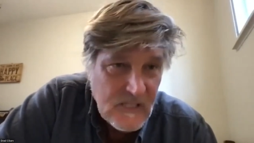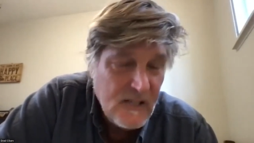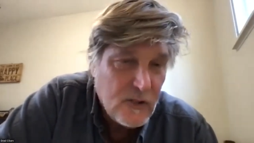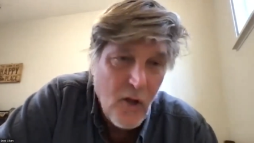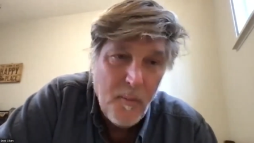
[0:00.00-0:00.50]

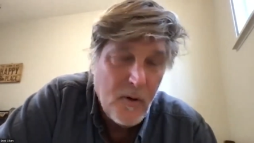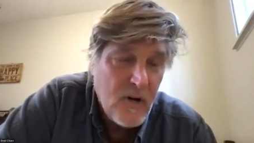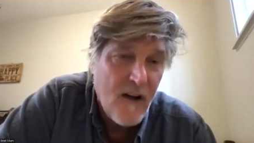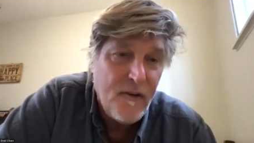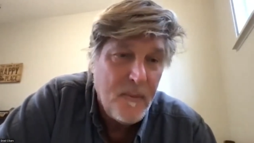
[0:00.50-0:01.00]
a global
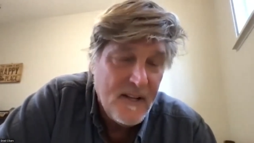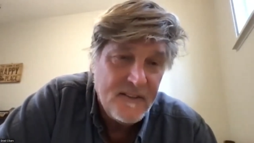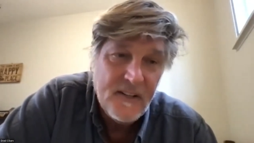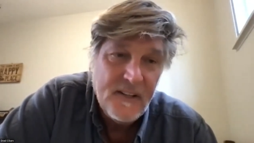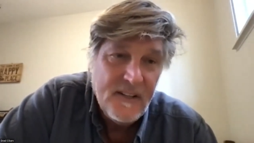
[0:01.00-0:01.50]

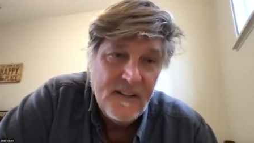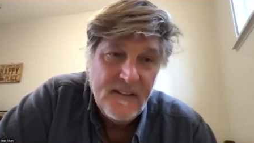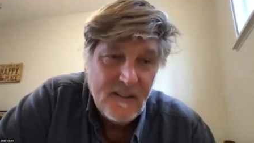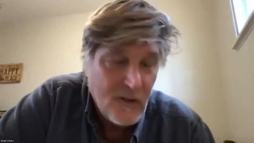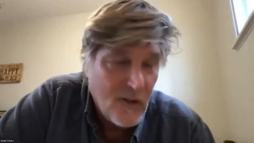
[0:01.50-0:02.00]
government,
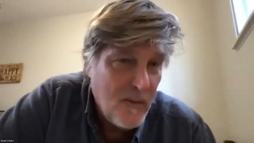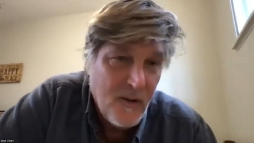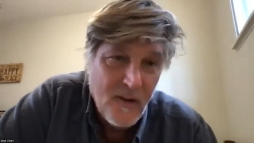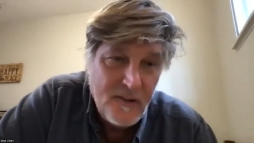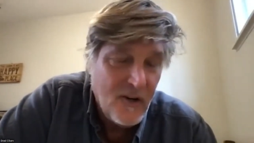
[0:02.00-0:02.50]

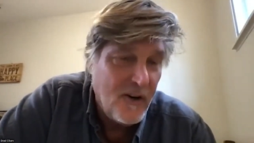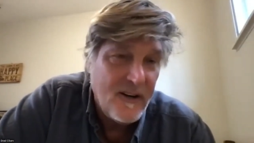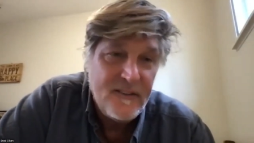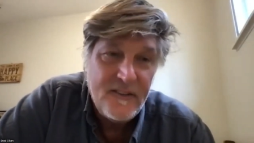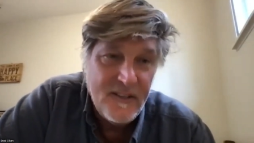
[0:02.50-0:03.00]
global
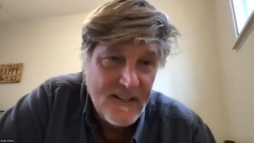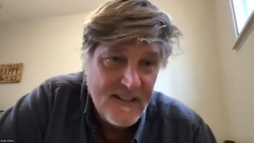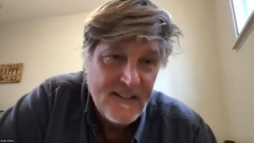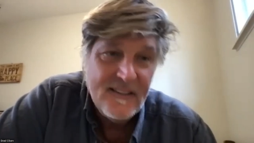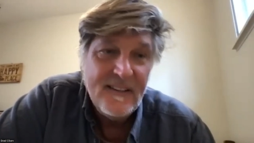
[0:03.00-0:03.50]

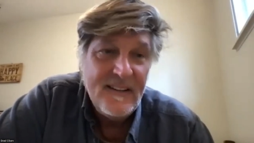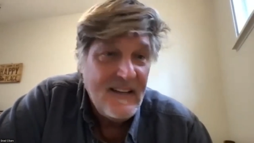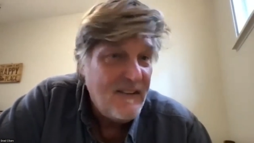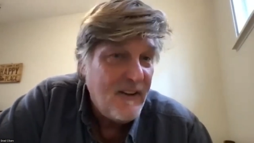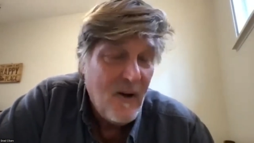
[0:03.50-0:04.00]
currency,
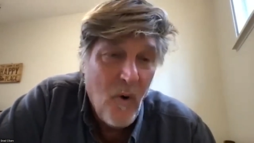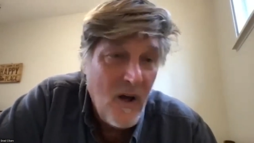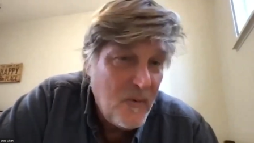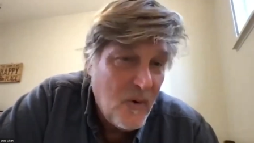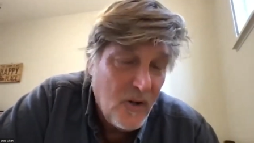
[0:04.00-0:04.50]
even a
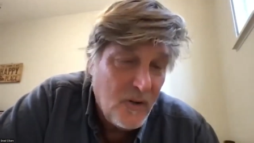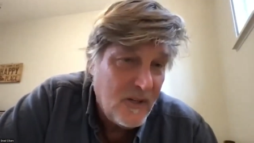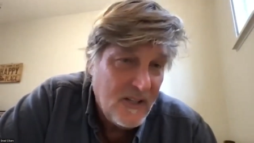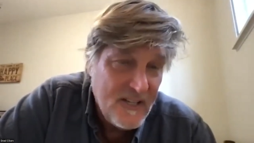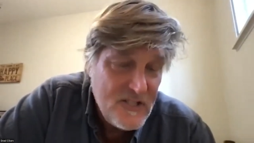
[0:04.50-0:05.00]
one world
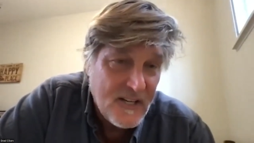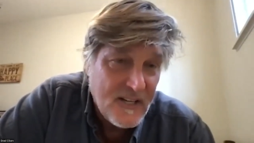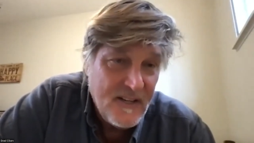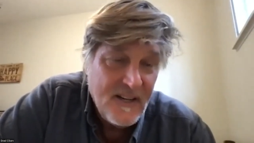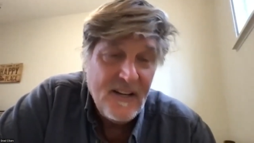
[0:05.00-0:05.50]

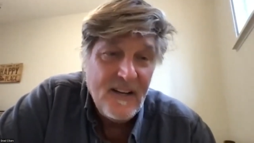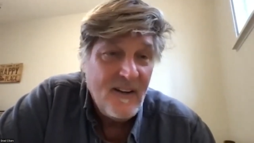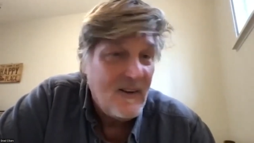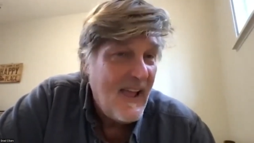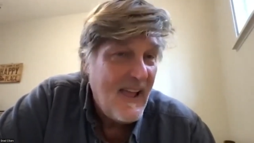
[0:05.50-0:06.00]
religion,
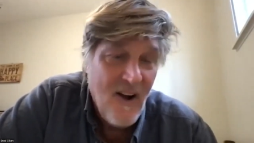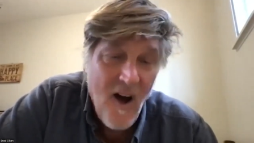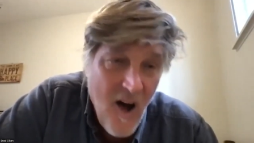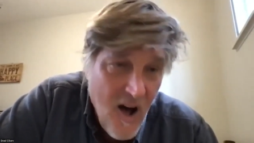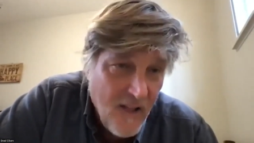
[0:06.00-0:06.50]
and
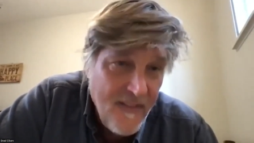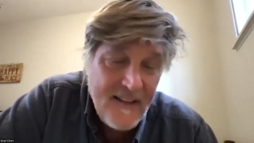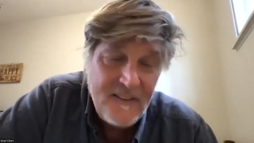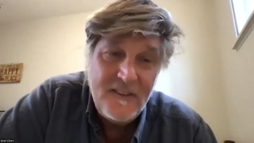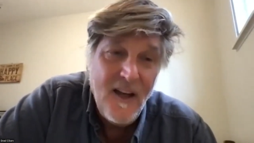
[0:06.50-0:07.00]
all
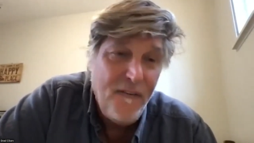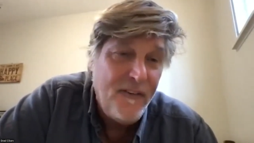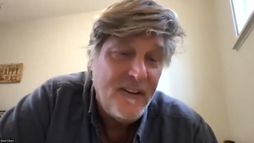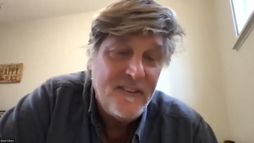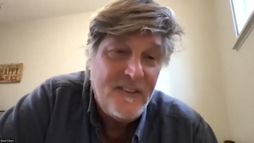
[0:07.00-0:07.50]
that stuff
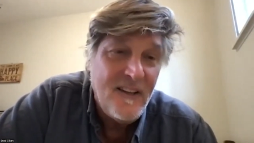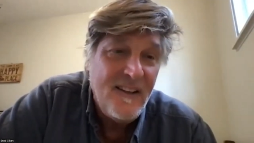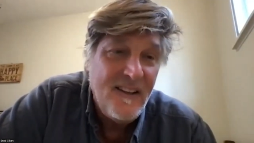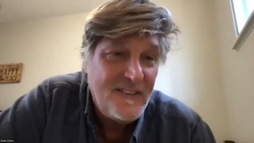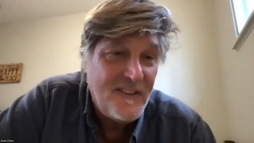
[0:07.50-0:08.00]
is
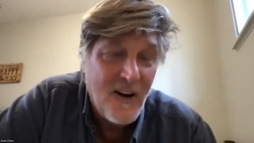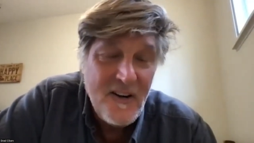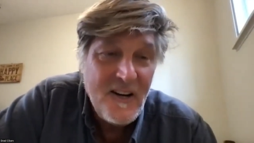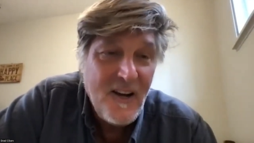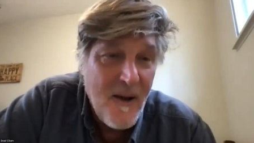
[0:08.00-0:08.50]

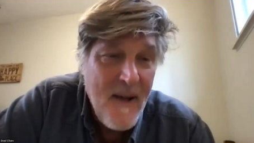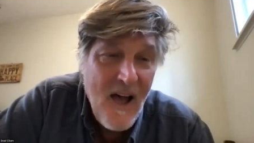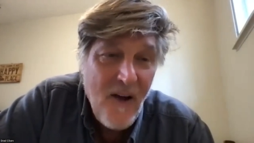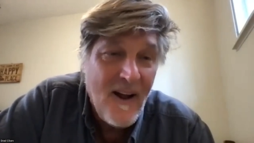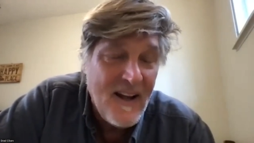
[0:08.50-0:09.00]
starting to come
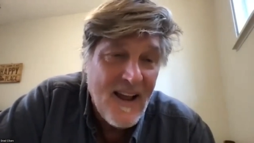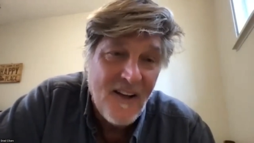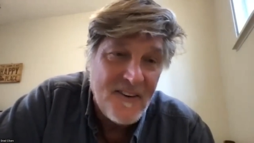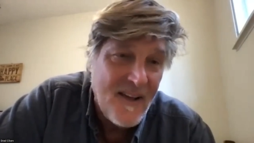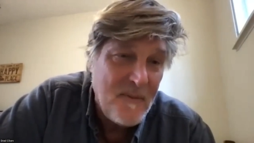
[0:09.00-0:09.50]
out right
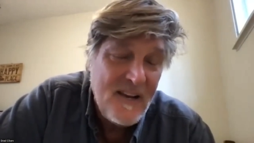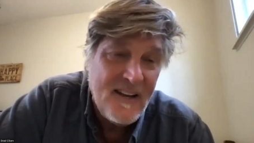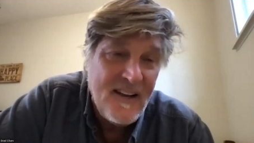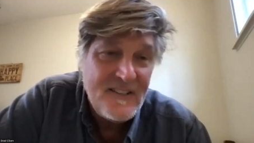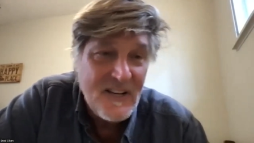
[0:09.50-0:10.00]
now, Debbie.
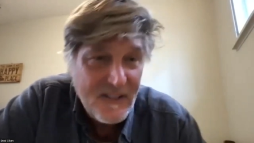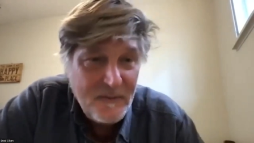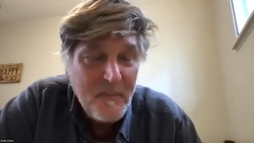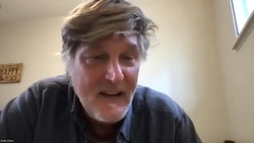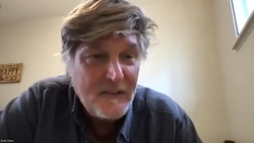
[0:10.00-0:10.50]
And it
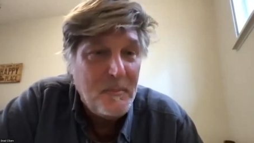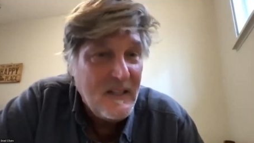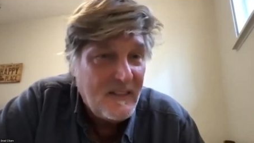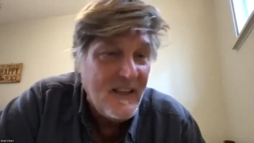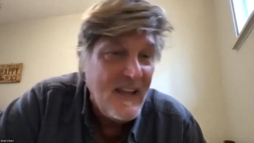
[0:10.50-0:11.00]
just makes
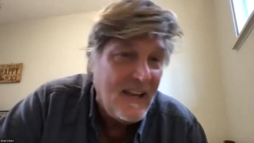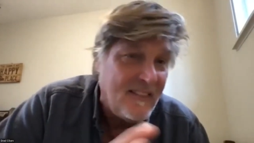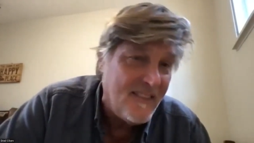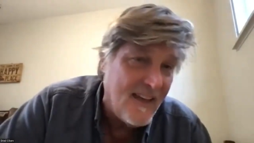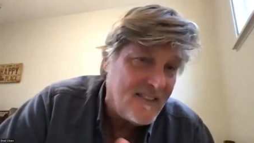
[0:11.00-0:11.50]
me
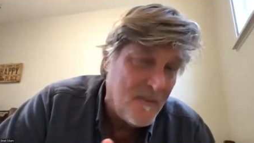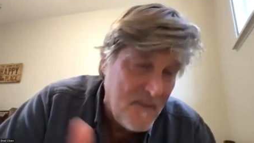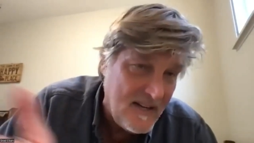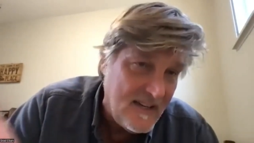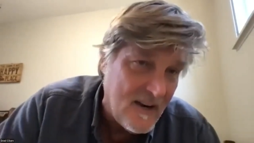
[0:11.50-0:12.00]
think that the
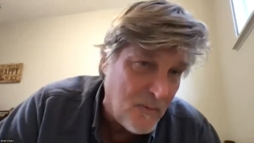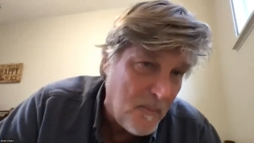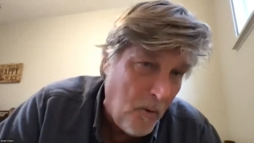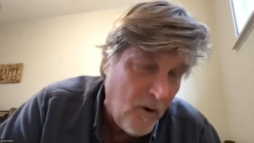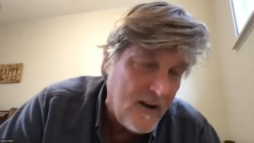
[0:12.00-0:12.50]
media
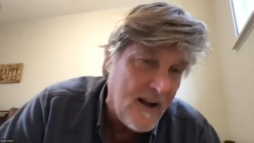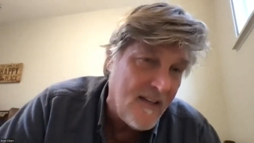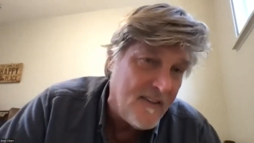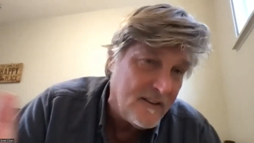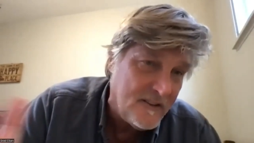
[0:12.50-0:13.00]
reporting
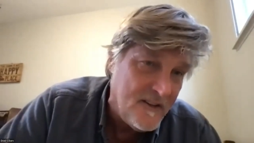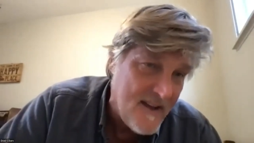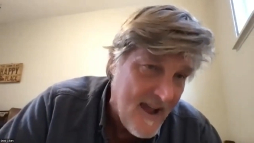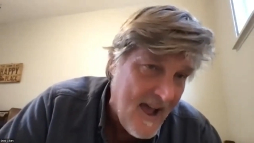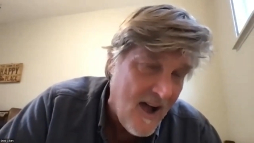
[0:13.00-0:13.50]
on this
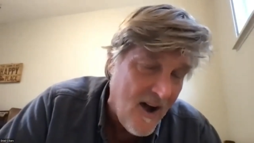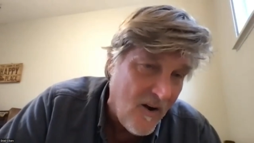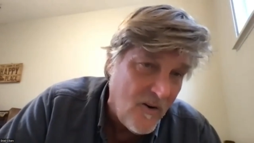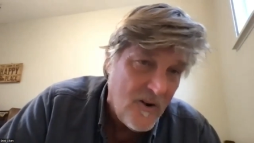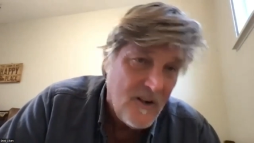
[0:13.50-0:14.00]

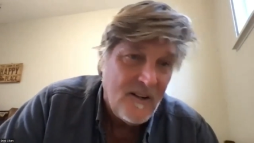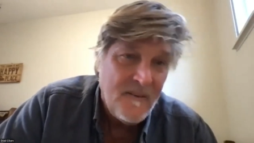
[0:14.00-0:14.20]
now